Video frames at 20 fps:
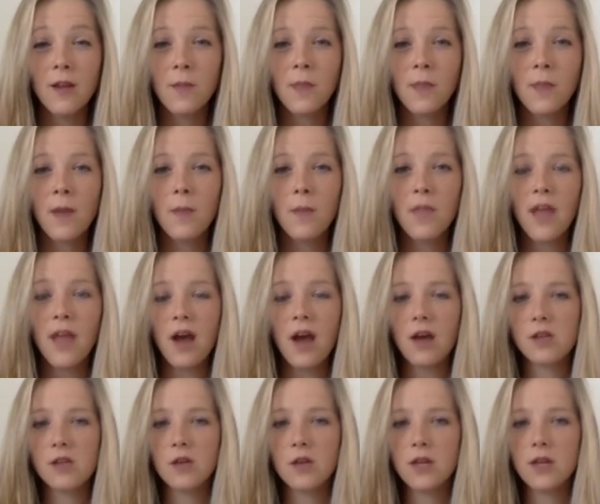They
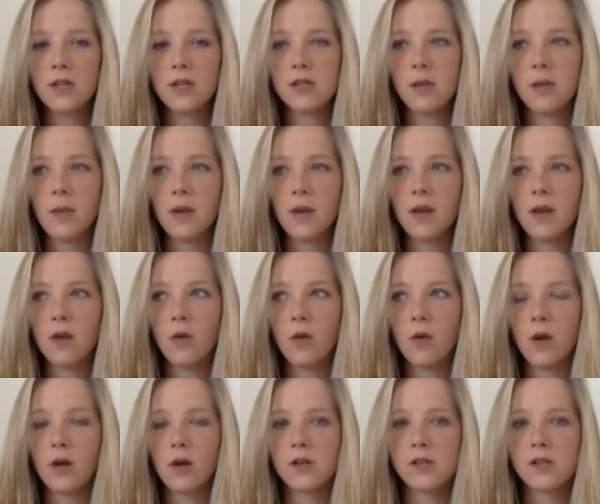also need somebody who
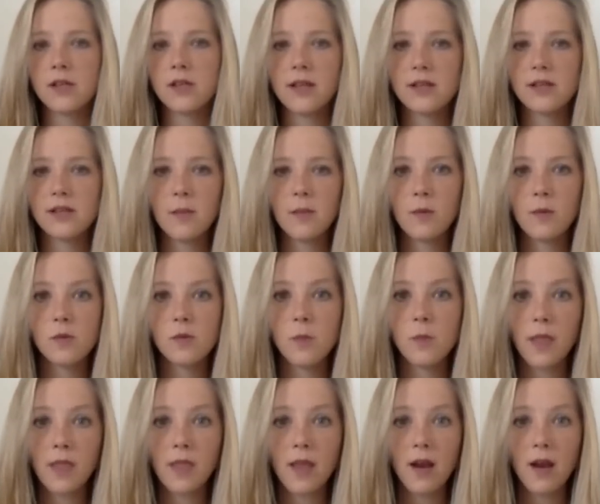understands them, who's
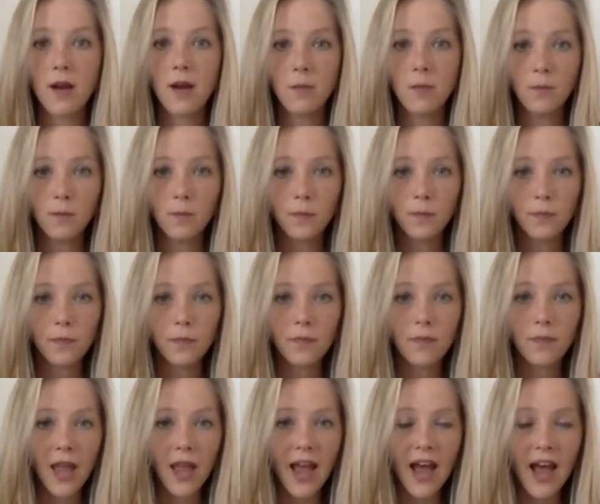been there.
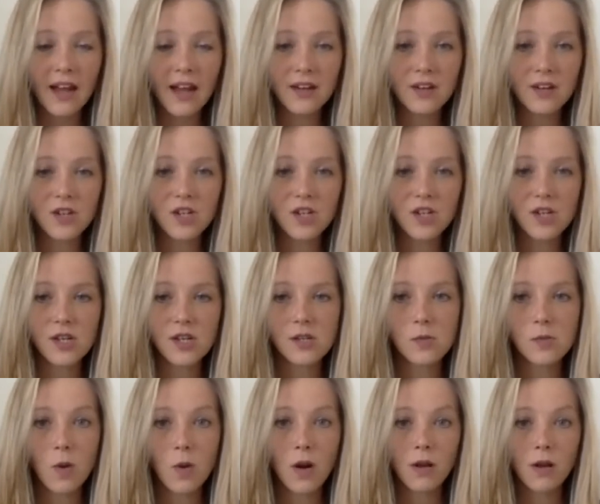And she's
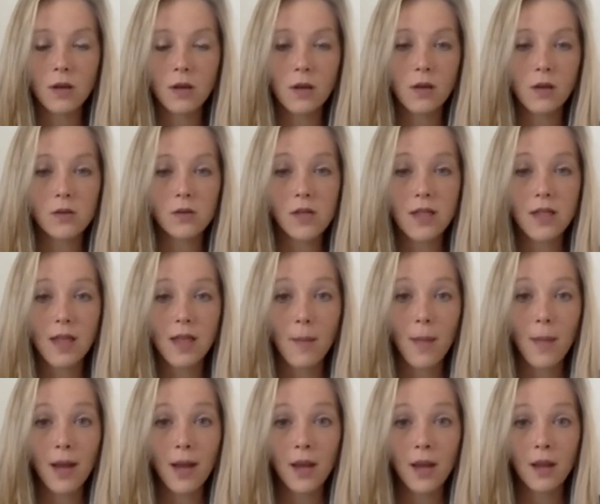one, there's not that
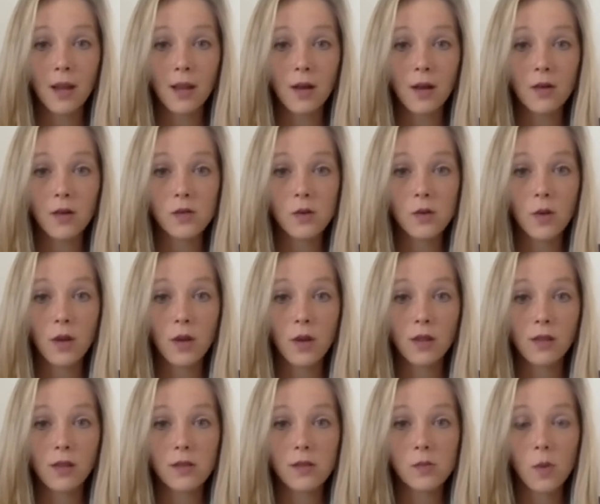many that are doing
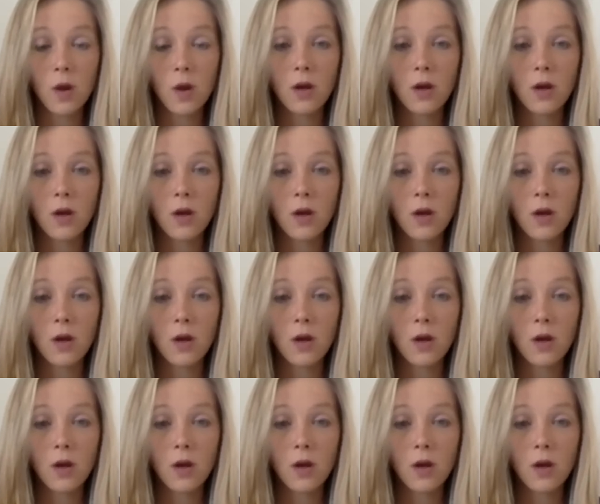this work.